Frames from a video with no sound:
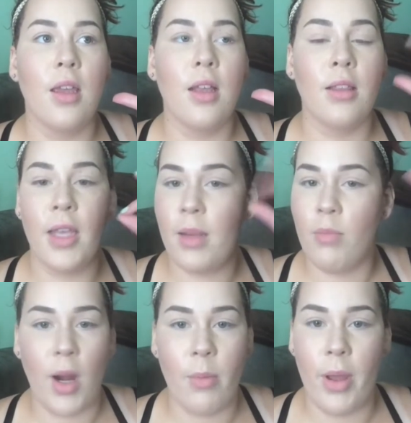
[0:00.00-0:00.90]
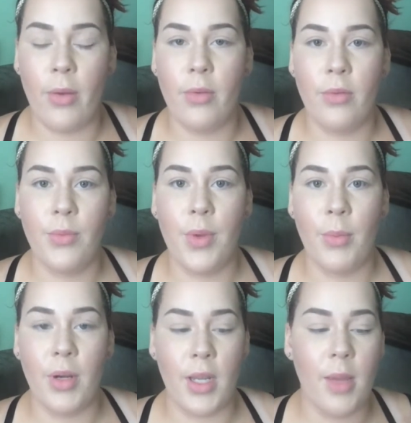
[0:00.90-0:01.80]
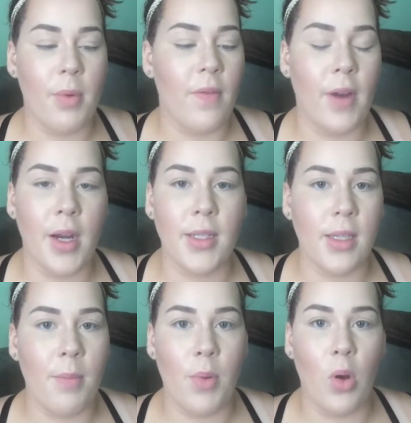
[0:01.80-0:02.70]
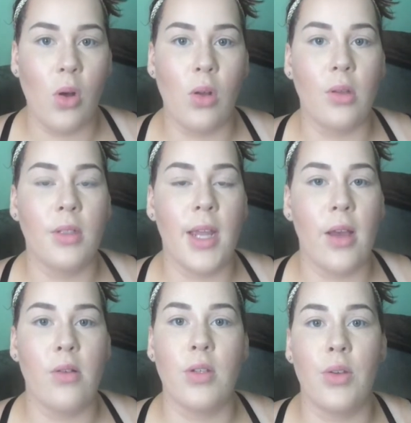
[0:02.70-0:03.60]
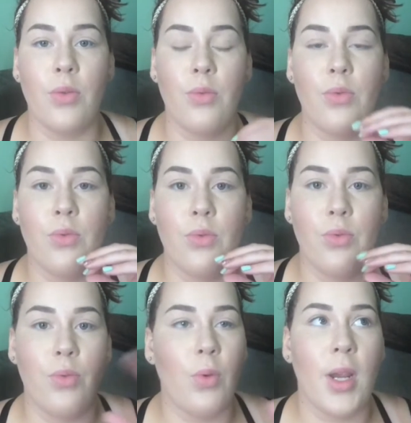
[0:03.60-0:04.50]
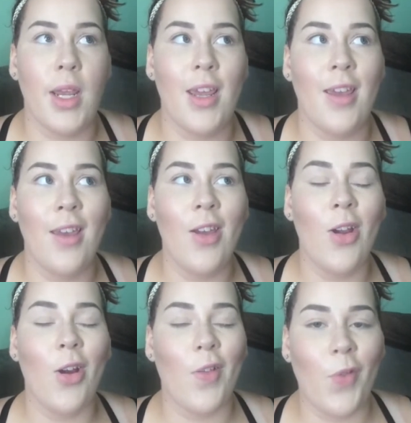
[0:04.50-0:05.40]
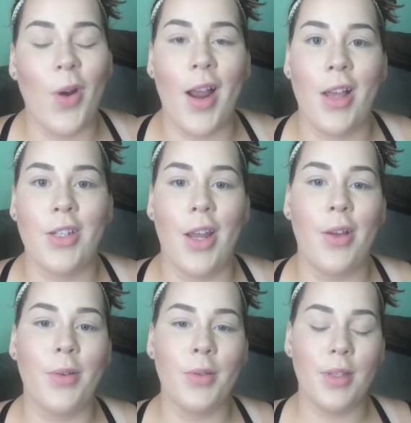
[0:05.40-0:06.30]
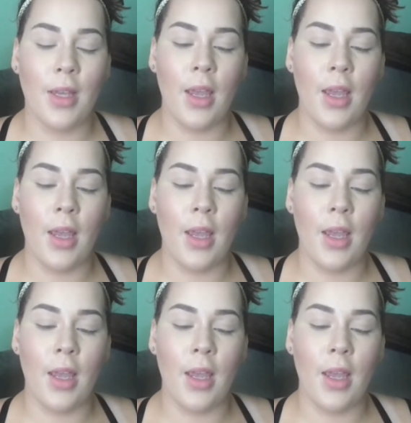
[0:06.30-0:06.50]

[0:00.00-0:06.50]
lid, brow bone. I'm going to keep it very simple, down to 3 or 4 eyeshadows.